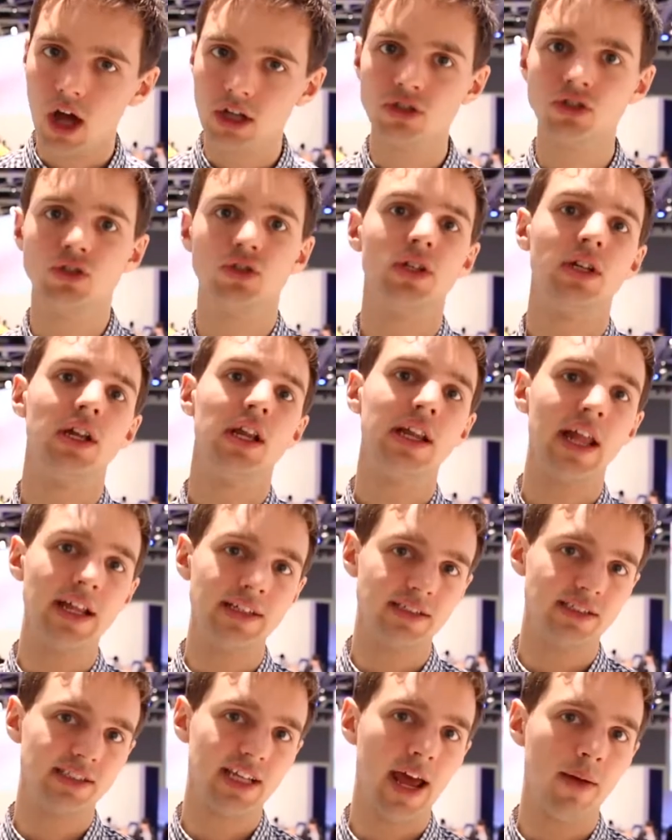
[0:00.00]
hundred
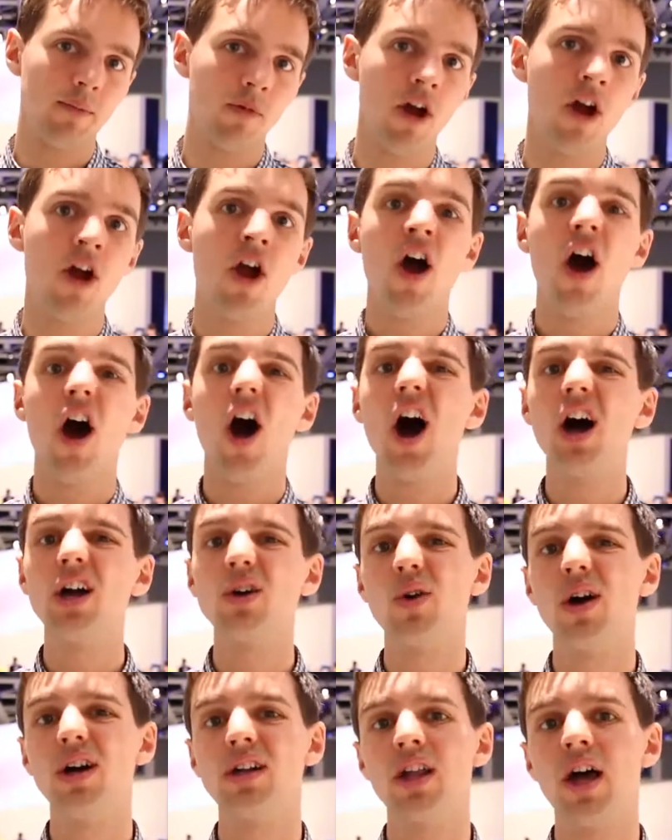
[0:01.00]
lens camera. I
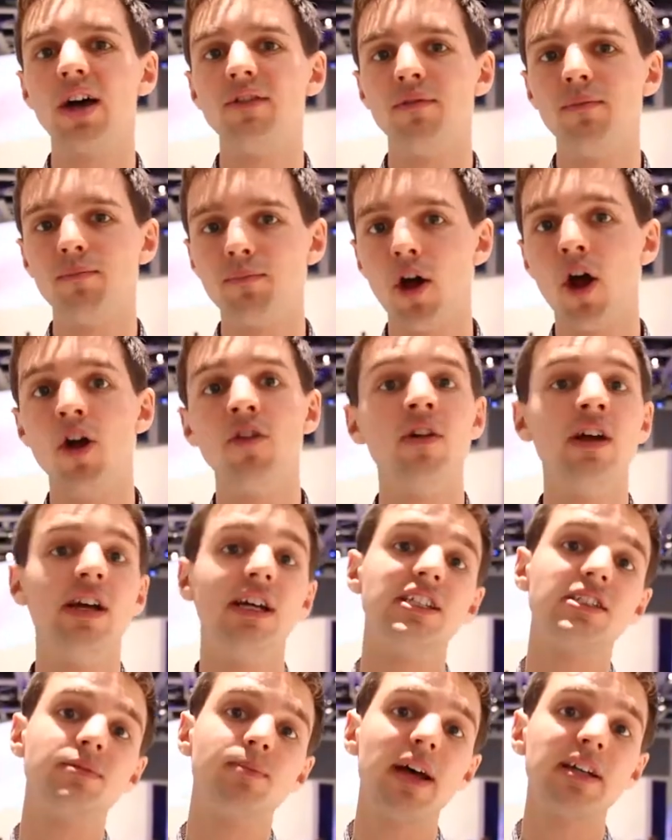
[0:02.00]
quite like them both,
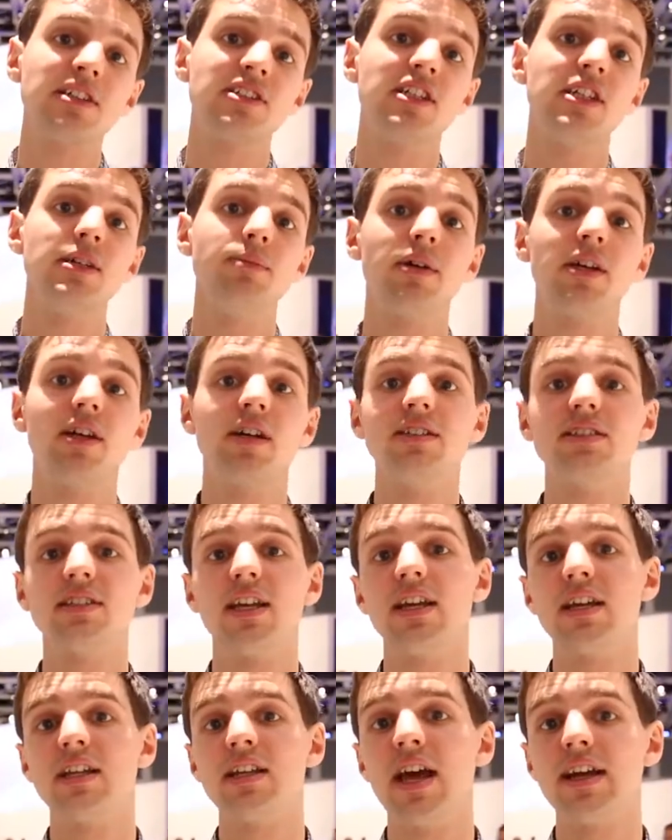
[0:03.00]
especially because
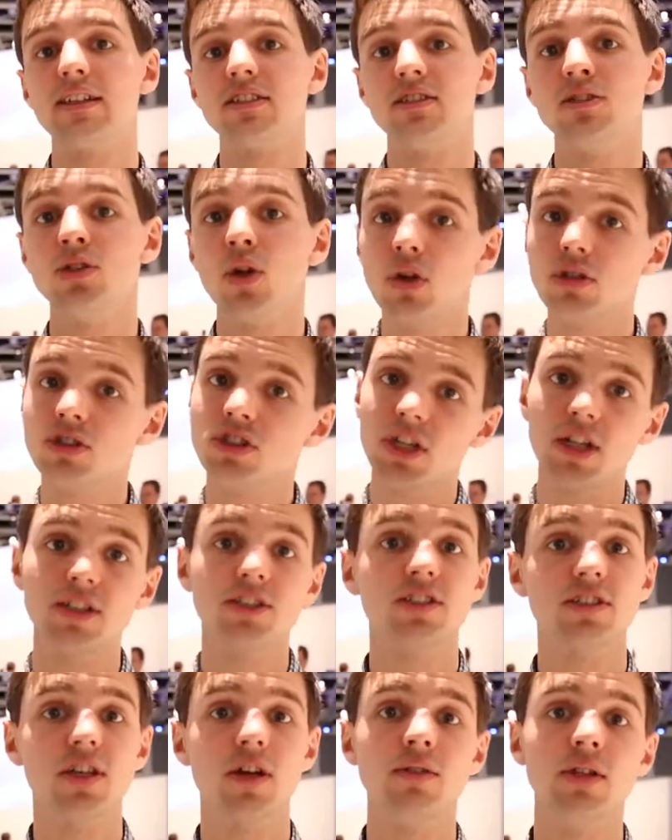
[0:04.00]
they connect to not
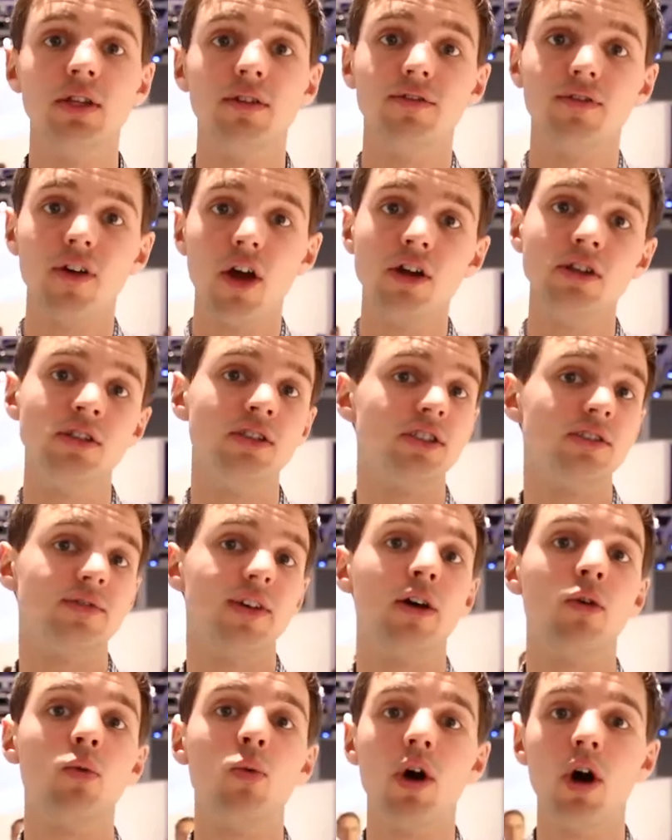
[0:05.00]
just Sony phones.
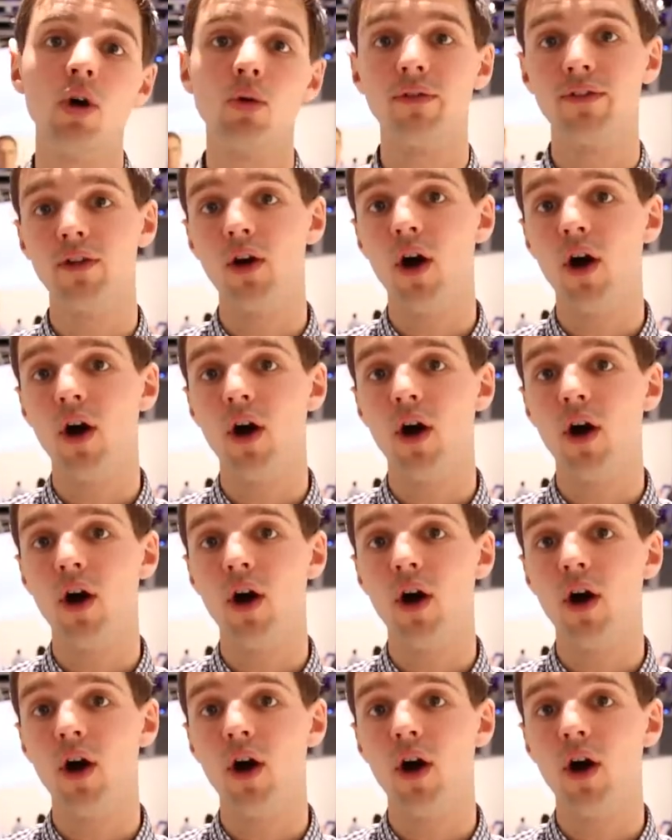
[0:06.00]
They'll work with